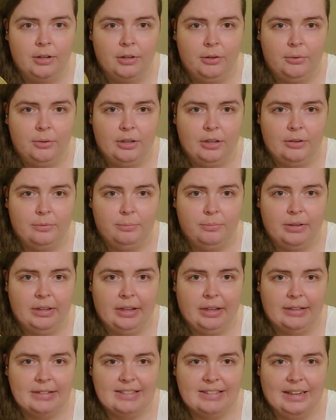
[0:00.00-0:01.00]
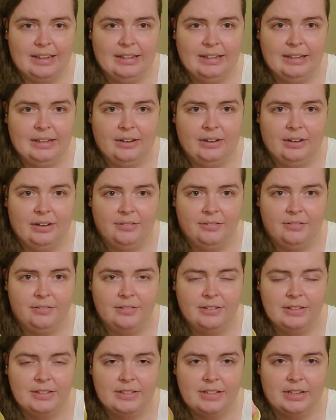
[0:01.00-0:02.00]
you can play slightly off
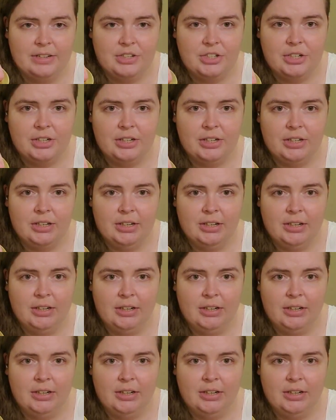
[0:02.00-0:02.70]
center,